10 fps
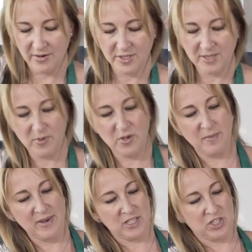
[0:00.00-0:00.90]
going to spoon
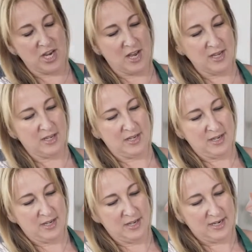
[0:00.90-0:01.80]
the mixture
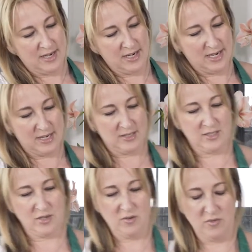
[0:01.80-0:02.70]

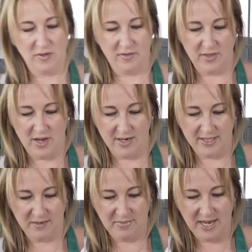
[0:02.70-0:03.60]
into the icing